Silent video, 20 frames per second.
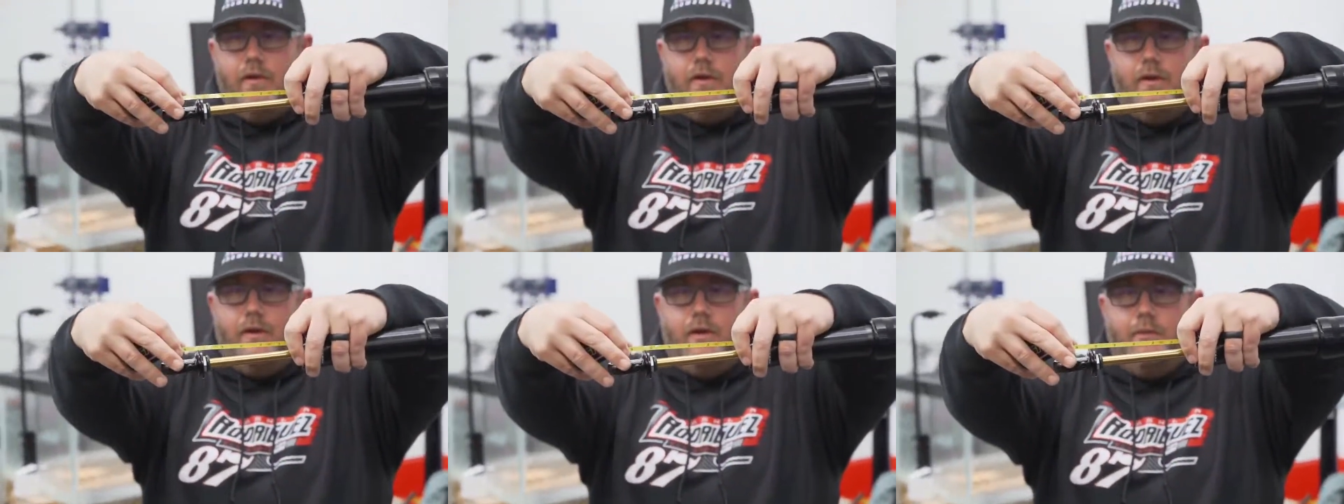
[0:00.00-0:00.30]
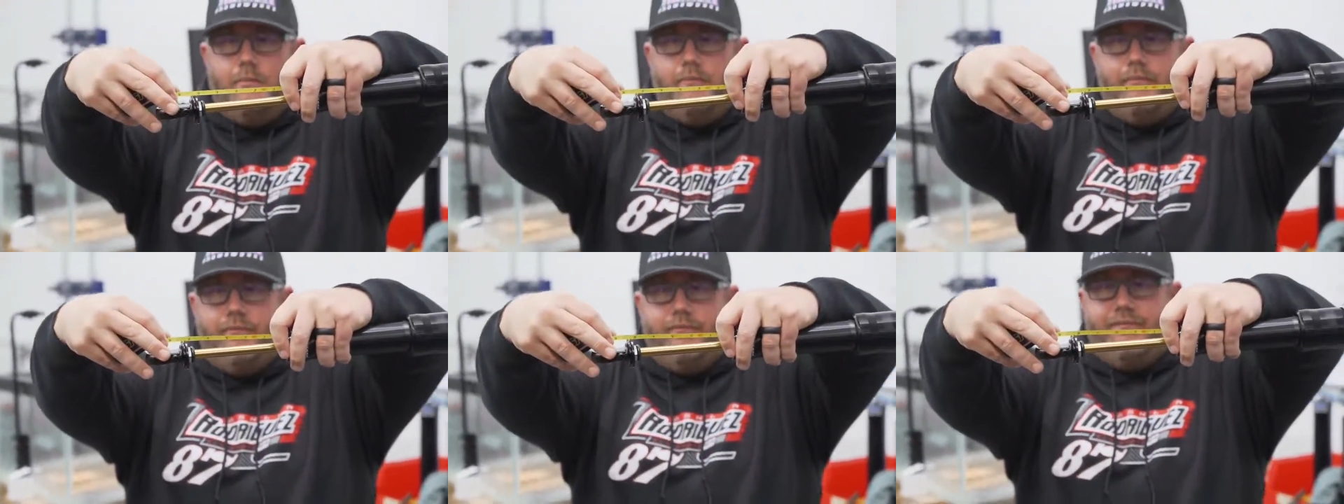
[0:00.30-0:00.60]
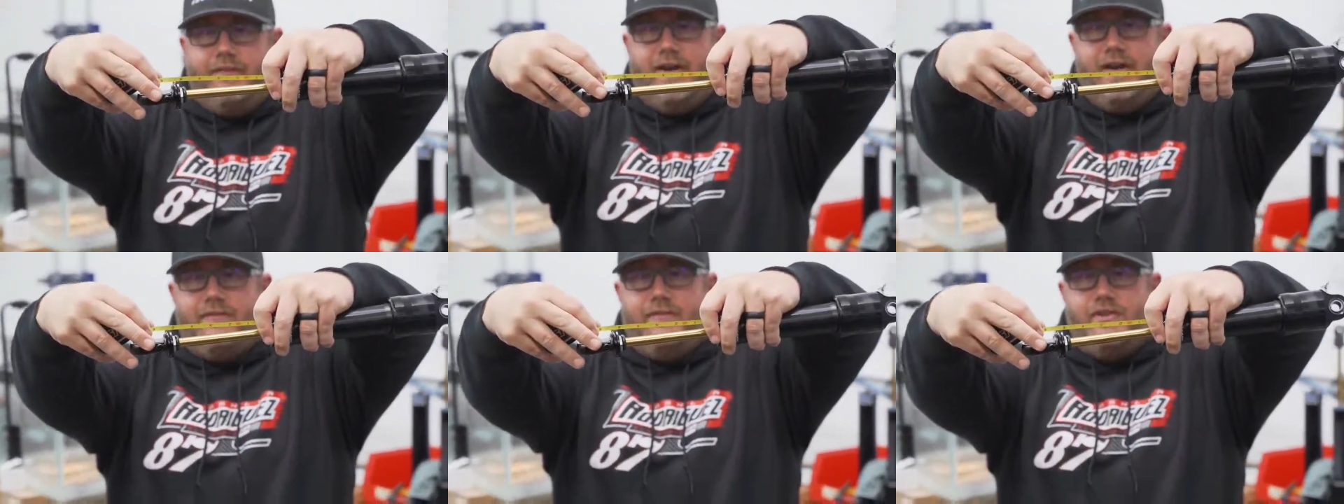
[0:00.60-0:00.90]

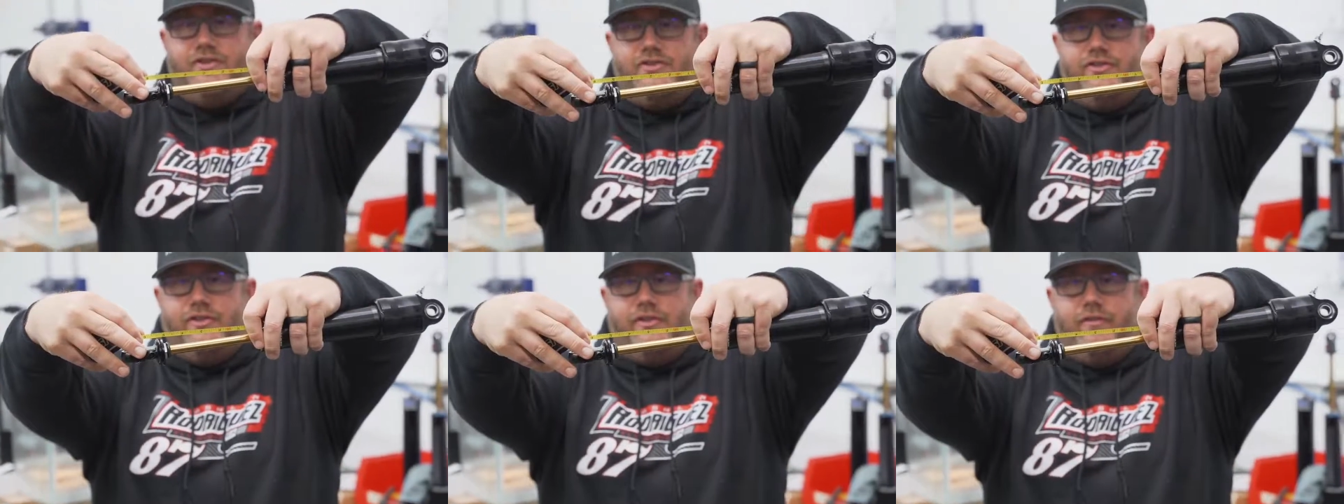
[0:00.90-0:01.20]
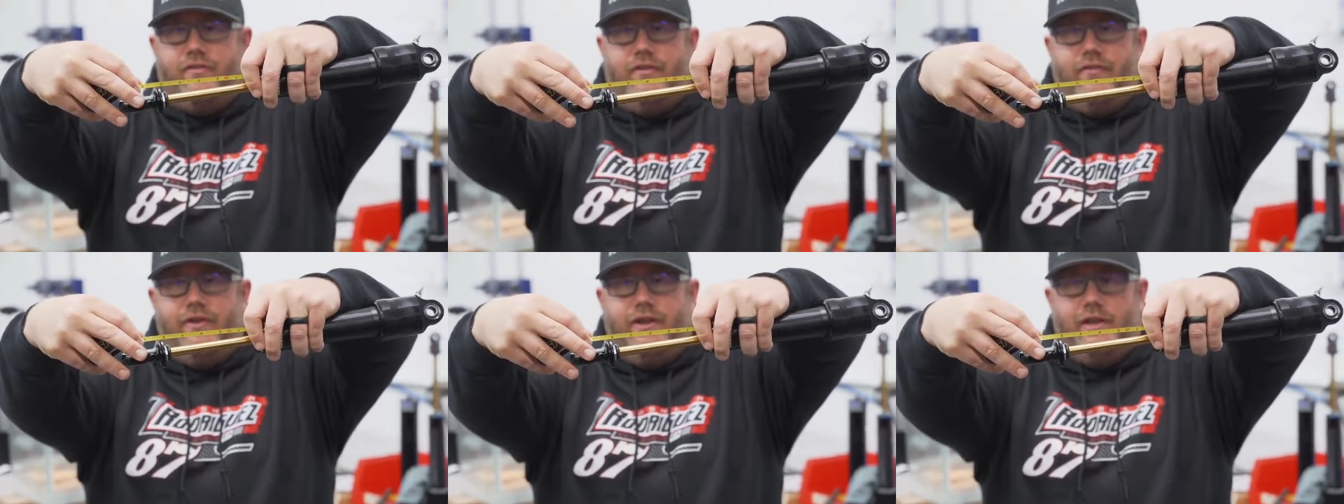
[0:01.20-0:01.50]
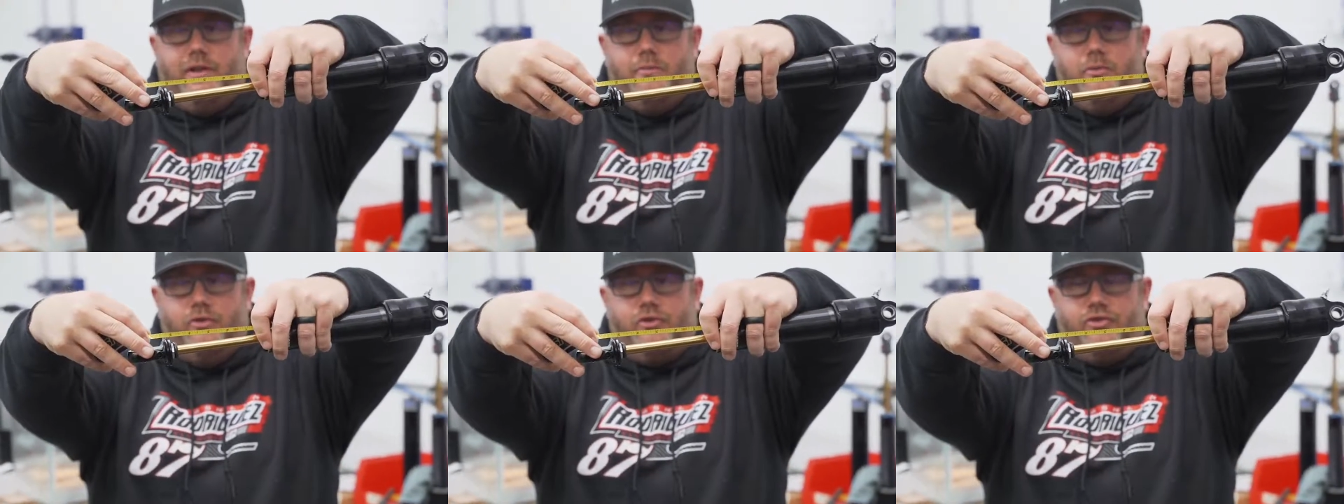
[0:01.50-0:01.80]
5 inches of
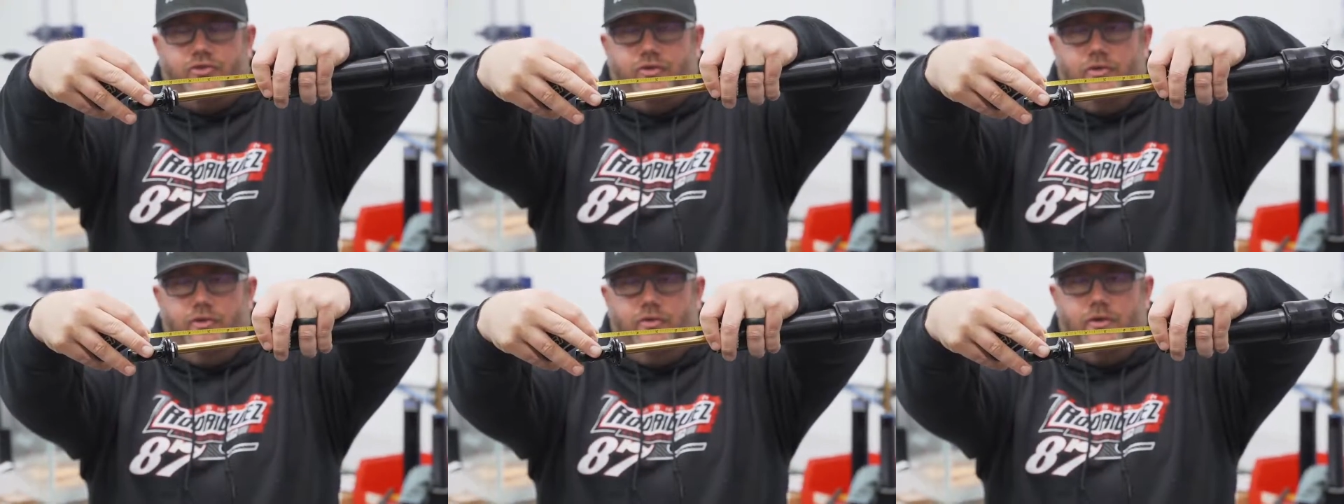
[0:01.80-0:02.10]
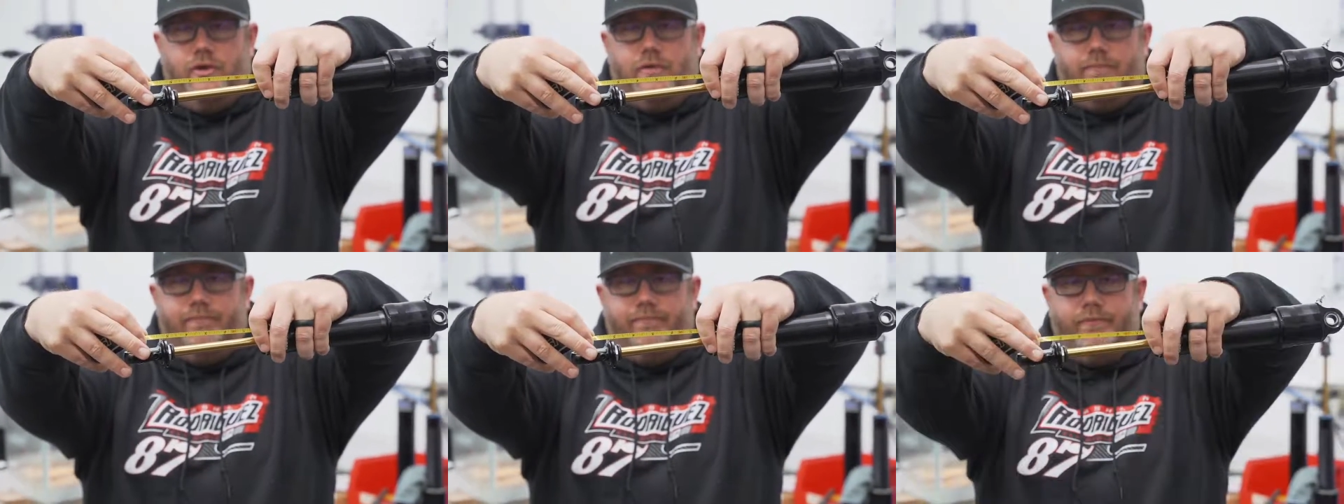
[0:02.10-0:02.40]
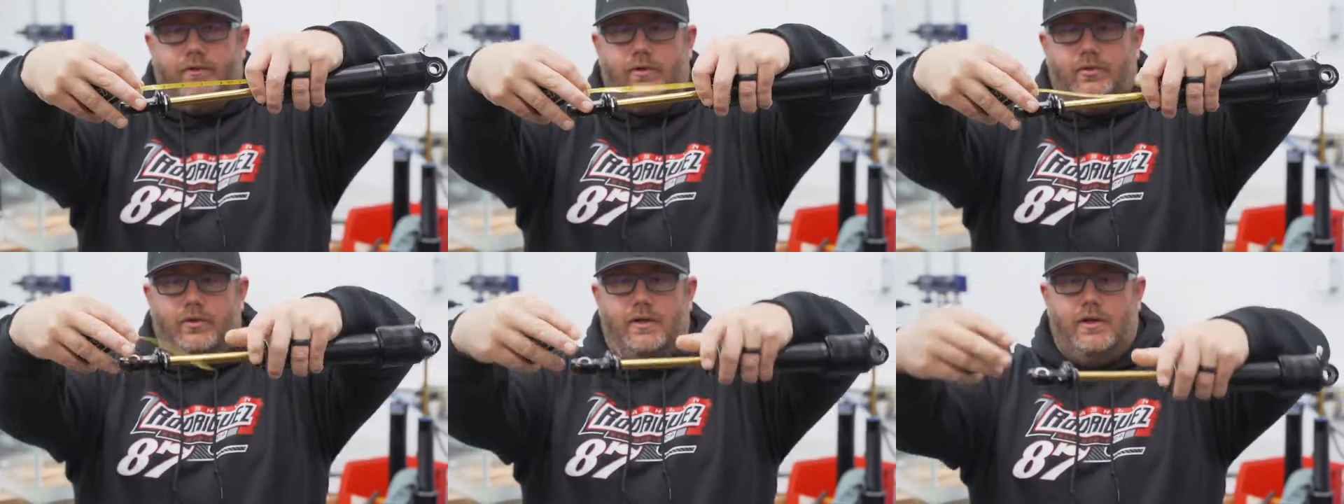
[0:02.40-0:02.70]
available stroke,
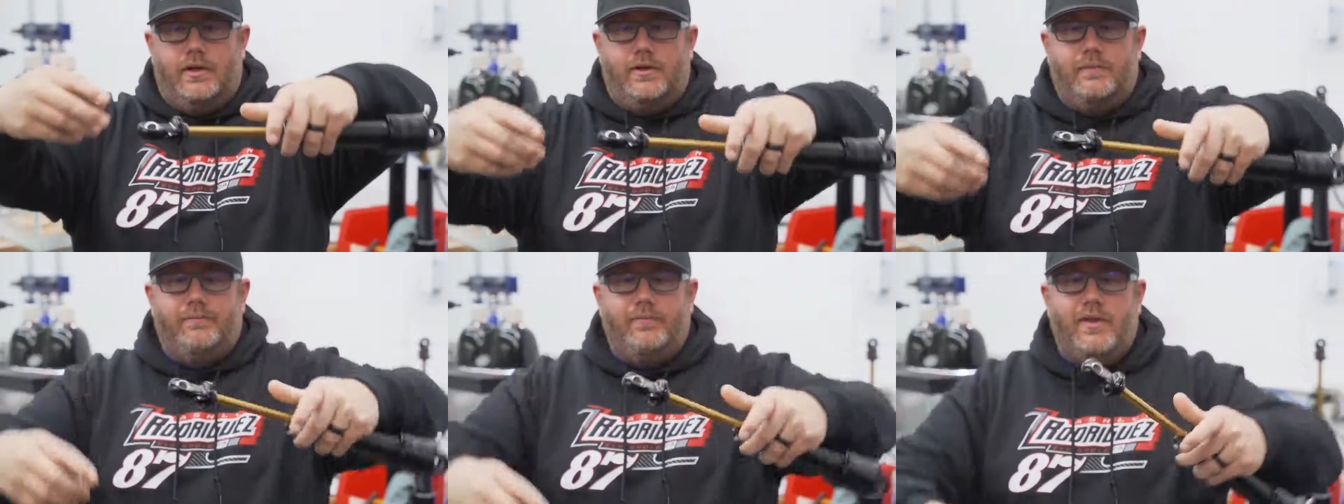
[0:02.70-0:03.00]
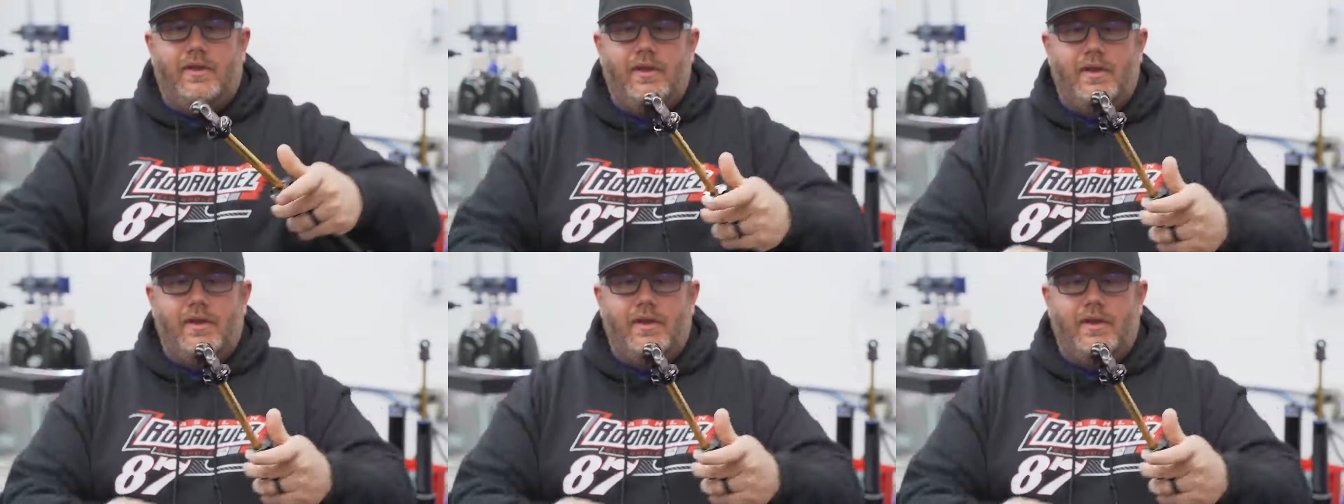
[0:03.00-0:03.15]
okay?